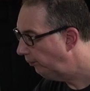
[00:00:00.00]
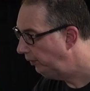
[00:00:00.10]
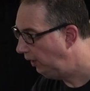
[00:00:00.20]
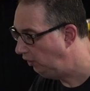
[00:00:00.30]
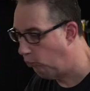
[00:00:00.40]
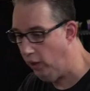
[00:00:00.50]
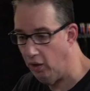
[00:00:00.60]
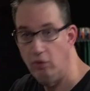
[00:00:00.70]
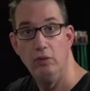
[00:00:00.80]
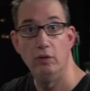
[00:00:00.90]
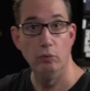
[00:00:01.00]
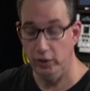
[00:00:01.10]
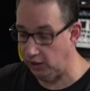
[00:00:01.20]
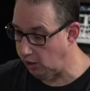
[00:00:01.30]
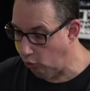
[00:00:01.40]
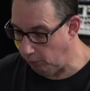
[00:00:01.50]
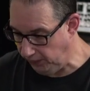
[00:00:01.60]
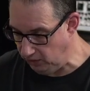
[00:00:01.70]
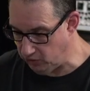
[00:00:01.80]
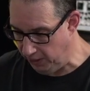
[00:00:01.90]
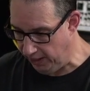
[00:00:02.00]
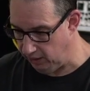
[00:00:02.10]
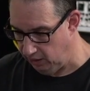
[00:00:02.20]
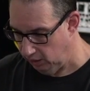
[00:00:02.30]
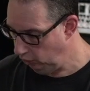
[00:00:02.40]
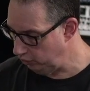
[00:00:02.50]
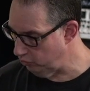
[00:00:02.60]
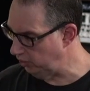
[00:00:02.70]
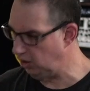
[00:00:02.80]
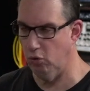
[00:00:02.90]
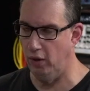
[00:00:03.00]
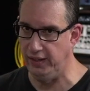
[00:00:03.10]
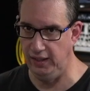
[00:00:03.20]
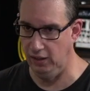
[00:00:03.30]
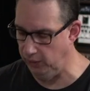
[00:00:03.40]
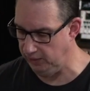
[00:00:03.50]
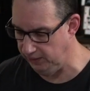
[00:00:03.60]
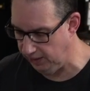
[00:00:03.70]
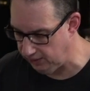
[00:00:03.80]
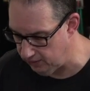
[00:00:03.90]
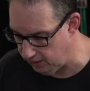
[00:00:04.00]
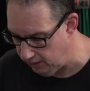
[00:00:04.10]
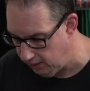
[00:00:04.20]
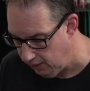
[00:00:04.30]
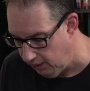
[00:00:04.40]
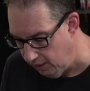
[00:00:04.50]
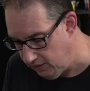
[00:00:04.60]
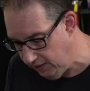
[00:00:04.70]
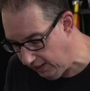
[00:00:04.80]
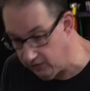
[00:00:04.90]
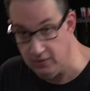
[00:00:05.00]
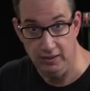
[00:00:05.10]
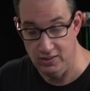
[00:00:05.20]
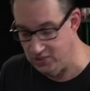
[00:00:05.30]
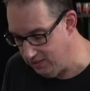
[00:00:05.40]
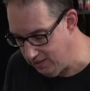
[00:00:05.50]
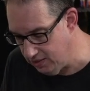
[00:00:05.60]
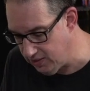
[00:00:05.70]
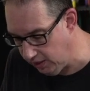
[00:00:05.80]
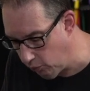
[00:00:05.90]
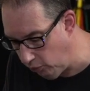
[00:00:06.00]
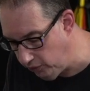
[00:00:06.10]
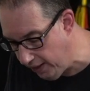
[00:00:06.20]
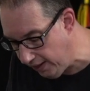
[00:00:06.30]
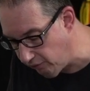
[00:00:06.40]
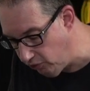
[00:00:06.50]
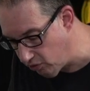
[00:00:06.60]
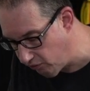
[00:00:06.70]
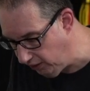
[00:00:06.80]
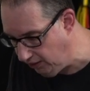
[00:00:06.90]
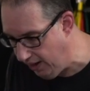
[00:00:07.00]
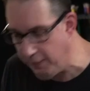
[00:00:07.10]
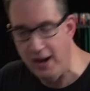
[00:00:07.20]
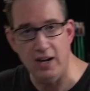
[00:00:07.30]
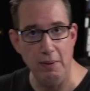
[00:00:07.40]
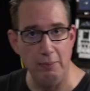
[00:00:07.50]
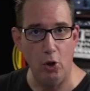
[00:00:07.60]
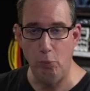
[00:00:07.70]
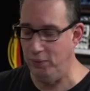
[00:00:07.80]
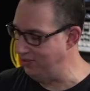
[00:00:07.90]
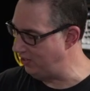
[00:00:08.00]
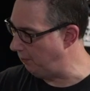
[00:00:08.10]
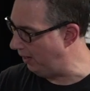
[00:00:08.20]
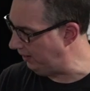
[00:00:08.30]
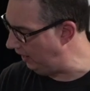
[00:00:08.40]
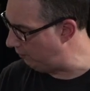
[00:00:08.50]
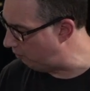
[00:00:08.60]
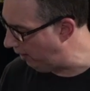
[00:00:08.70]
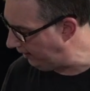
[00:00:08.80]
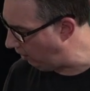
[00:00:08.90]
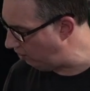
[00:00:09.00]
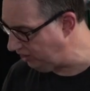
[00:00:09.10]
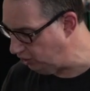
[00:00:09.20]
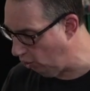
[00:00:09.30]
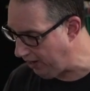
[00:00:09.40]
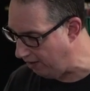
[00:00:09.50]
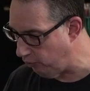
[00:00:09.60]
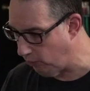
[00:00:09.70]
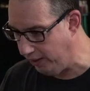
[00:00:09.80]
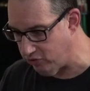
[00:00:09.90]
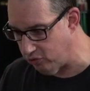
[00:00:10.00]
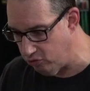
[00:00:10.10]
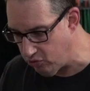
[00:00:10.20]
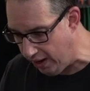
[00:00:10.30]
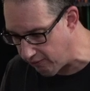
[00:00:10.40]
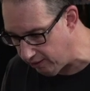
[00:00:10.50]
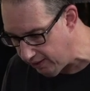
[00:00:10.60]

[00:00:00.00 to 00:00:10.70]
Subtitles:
as well. Really cool piece, man. Looks really cool. I can't wait to get to listen to this thing, and we'll do that in a future video. Yeah, I'm not gonna be able to open this up on camera right now because I don't have the right screwdriver